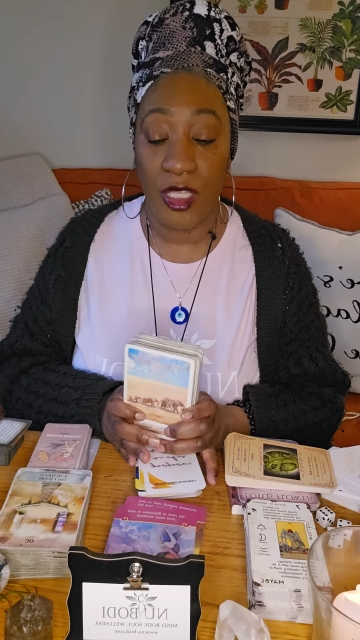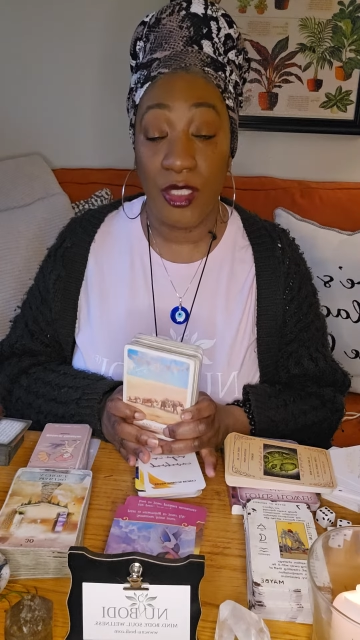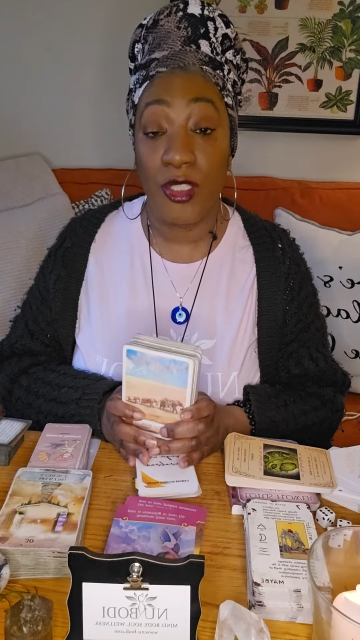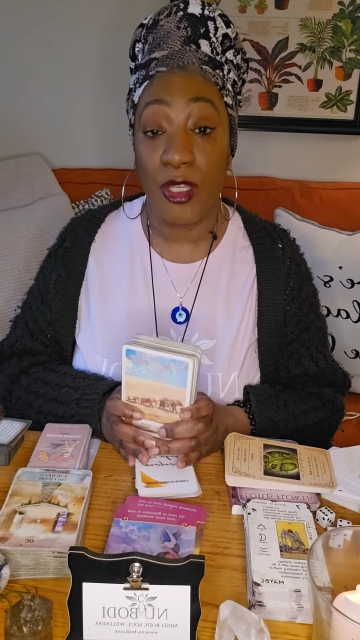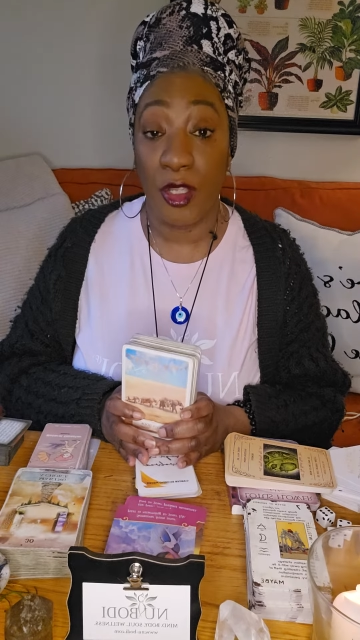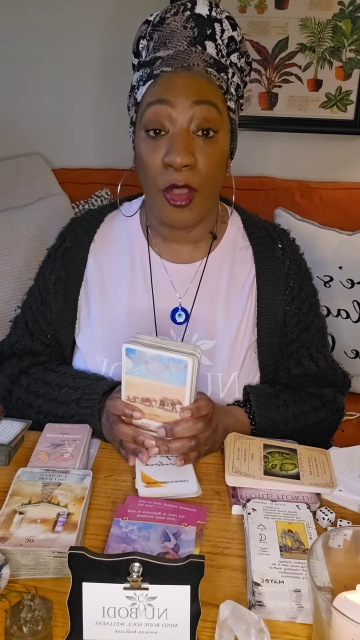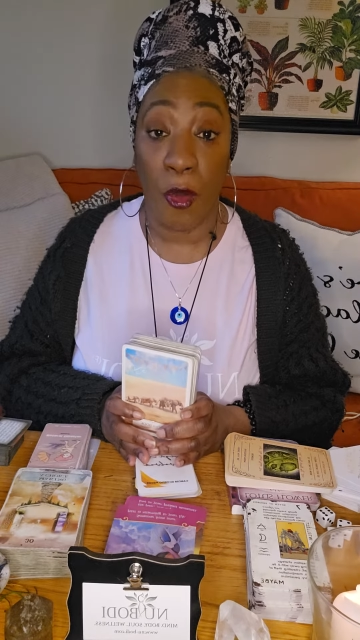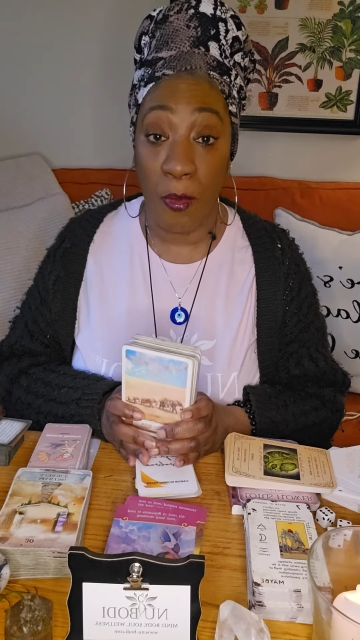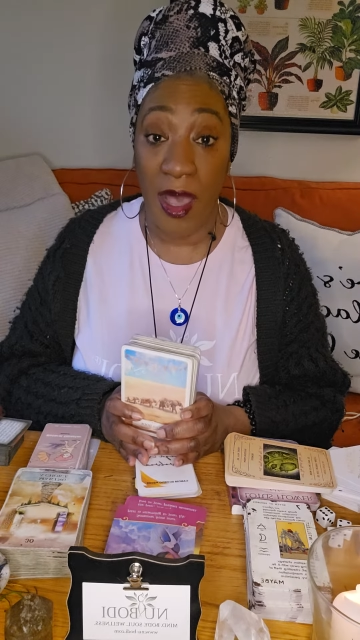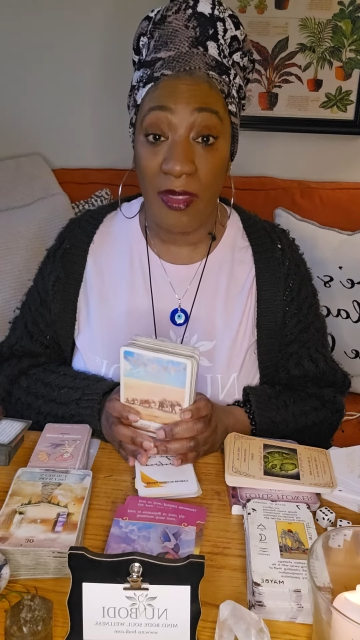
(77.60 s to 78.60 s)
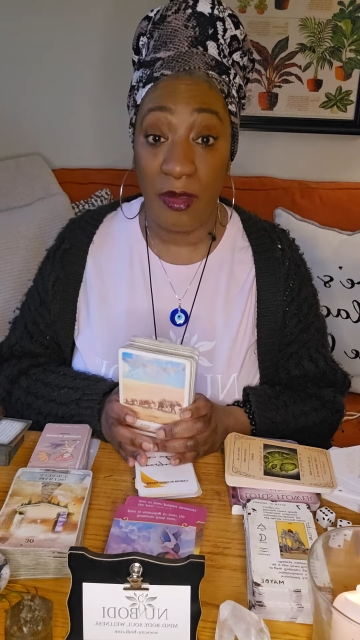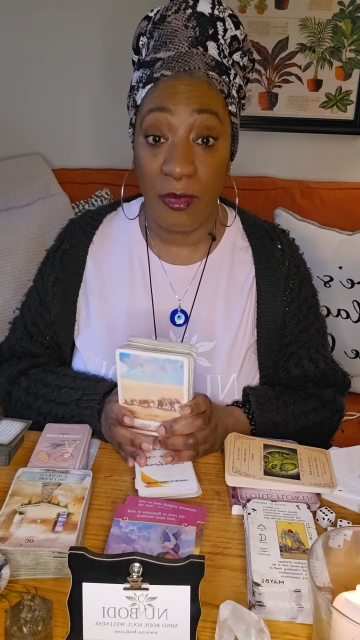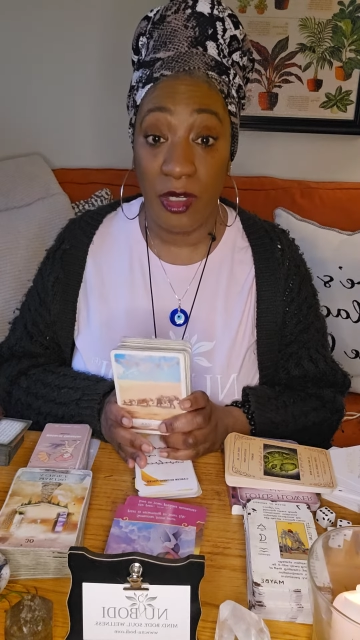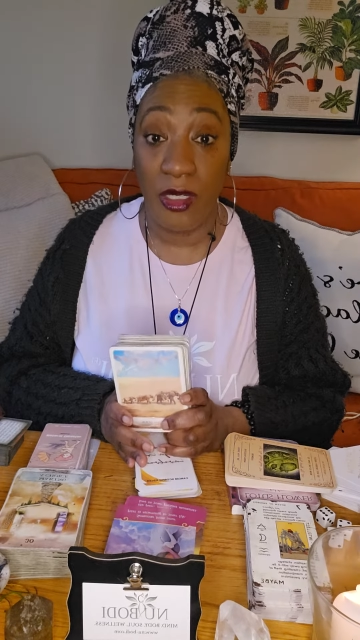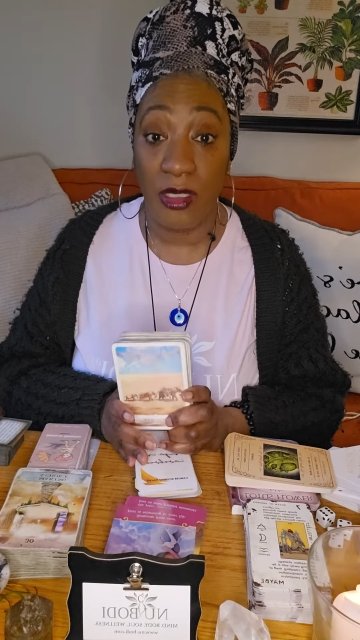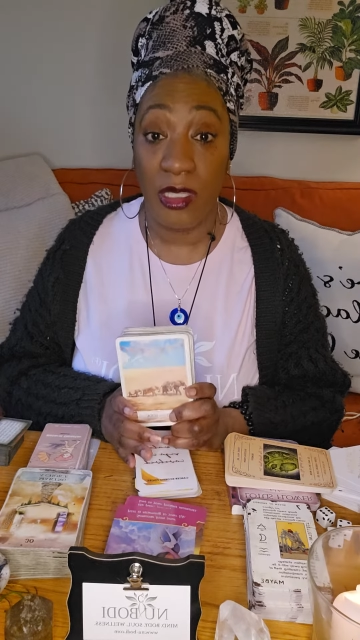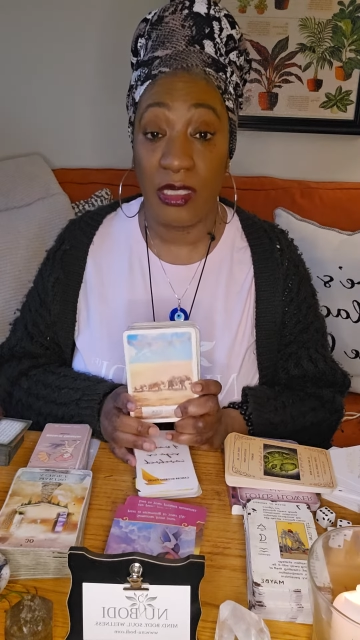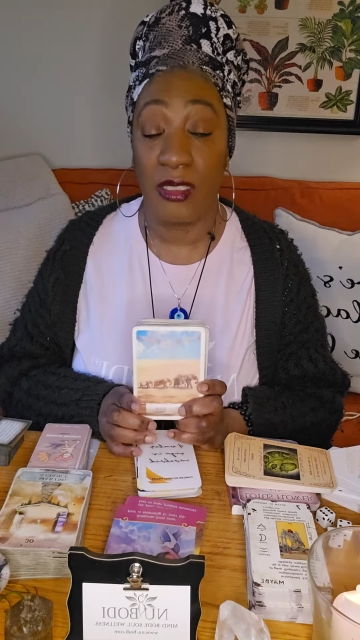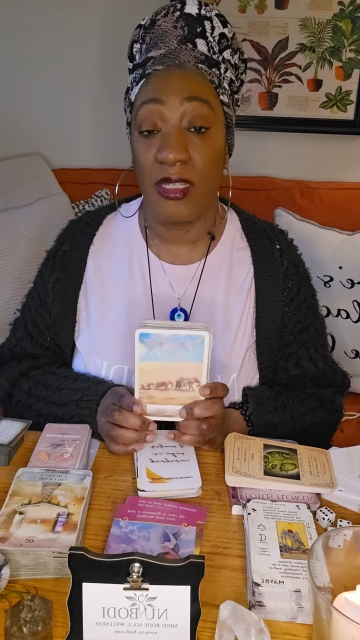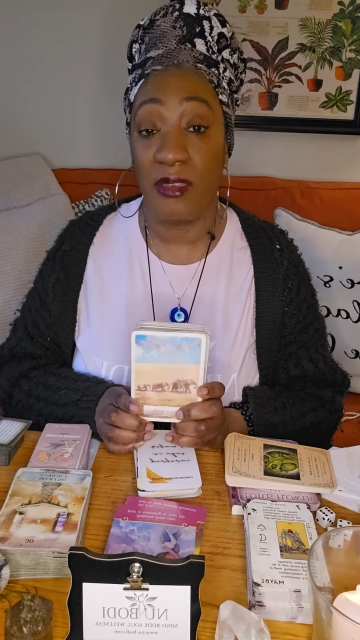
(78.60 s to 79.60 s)
it's going to go by the book.
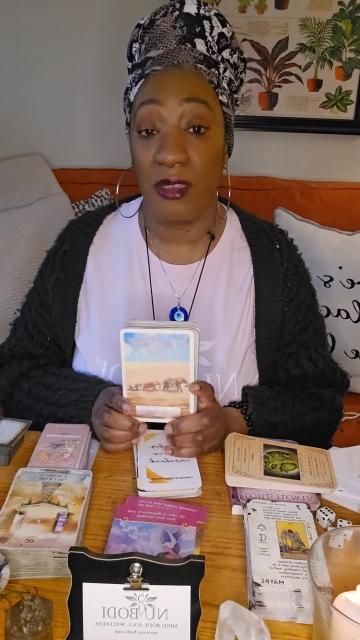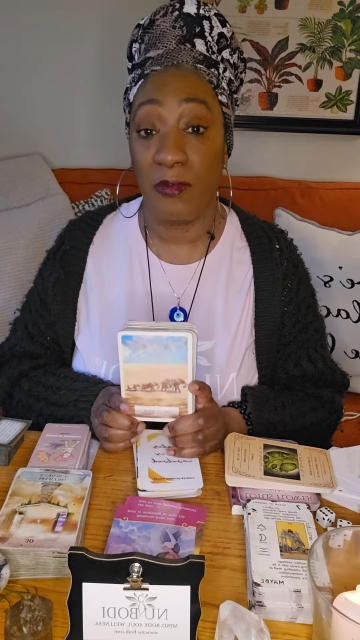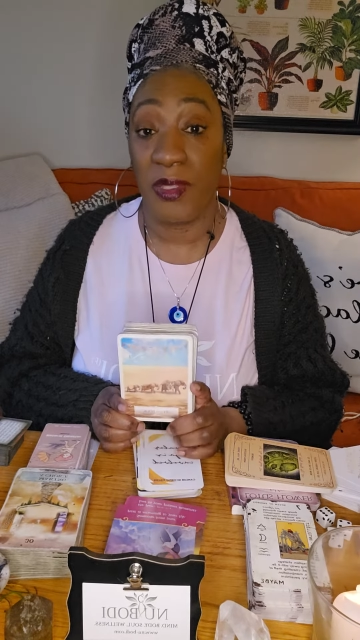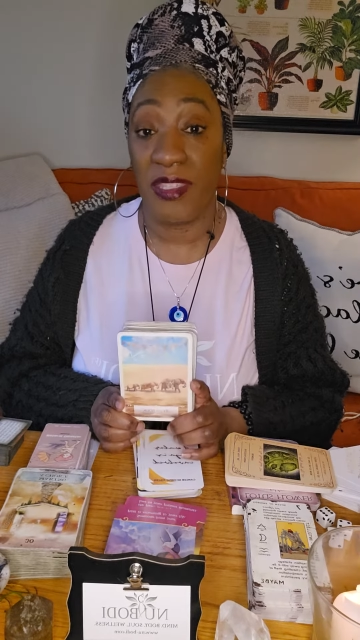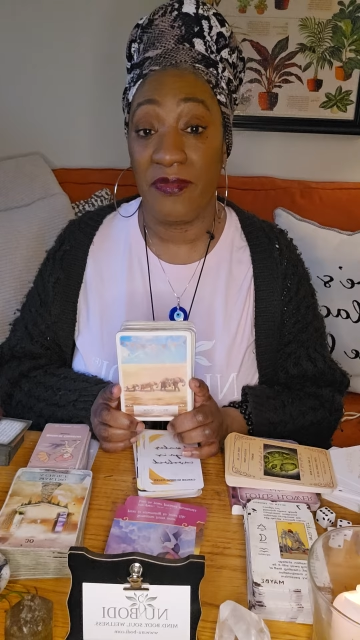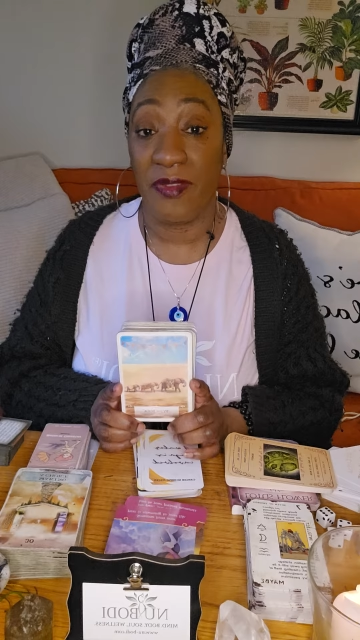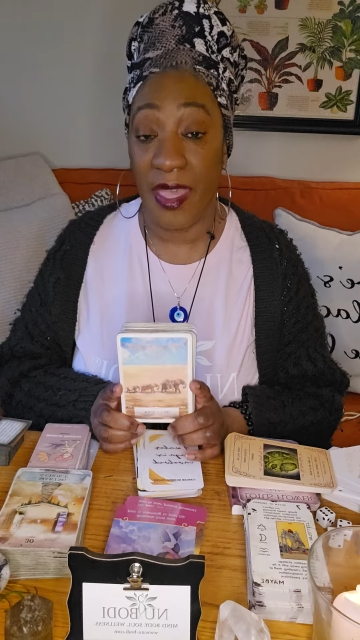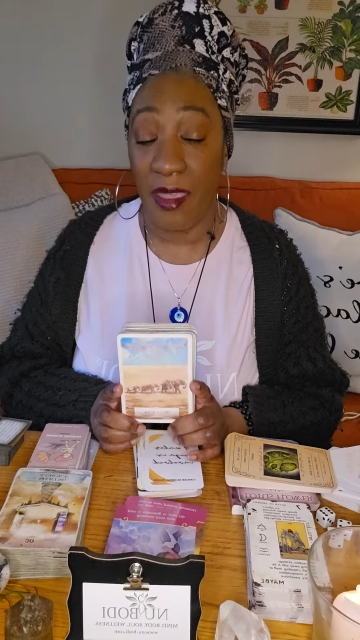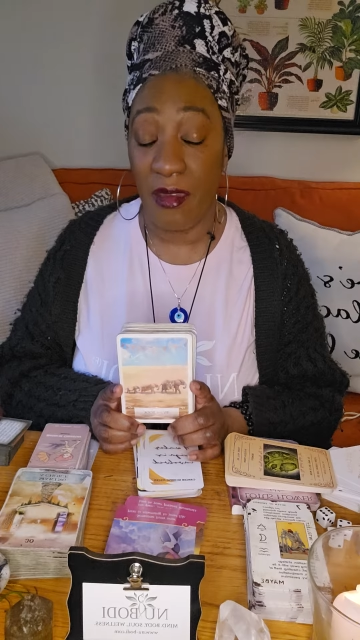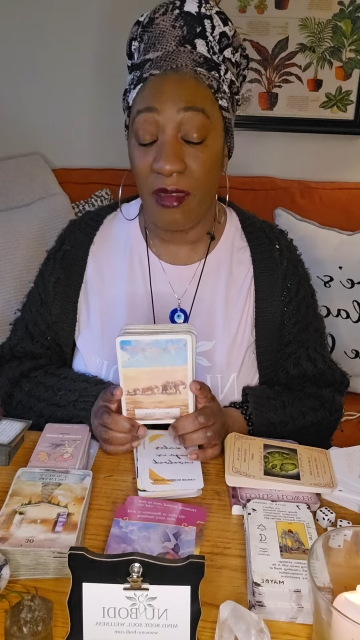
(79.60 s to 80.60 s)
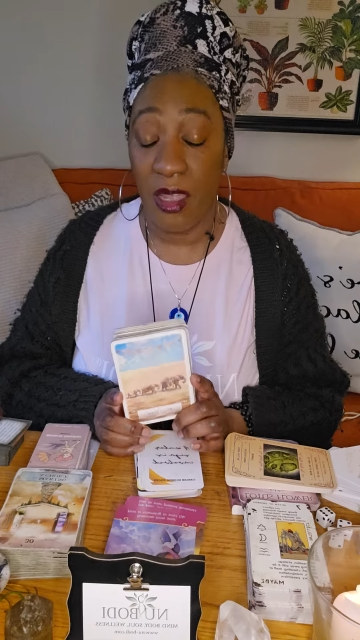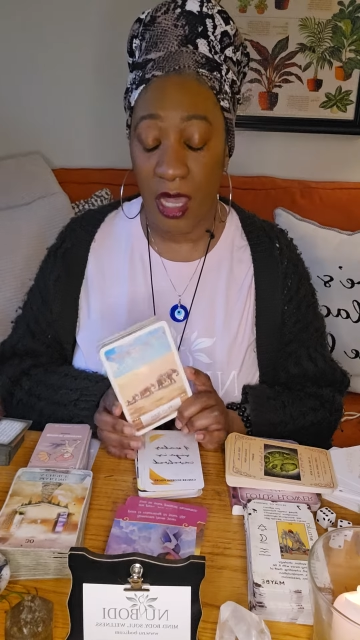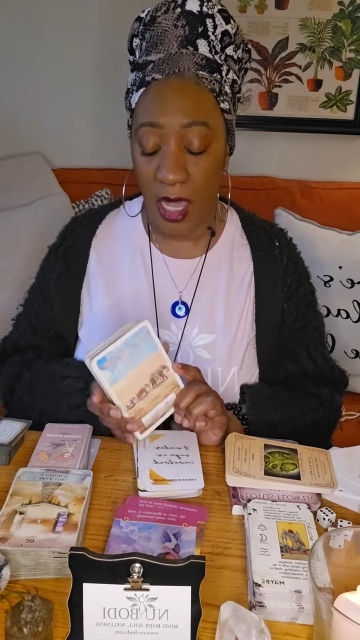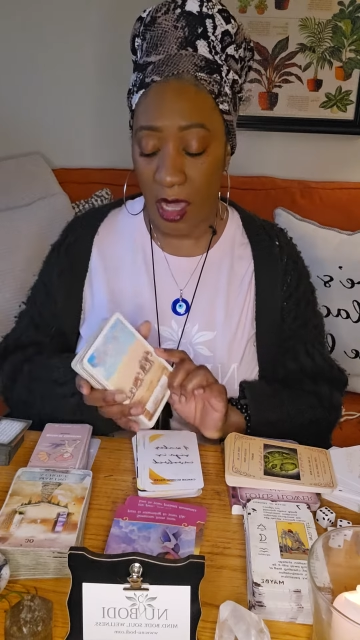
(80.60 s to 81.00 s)
It's going to be fair.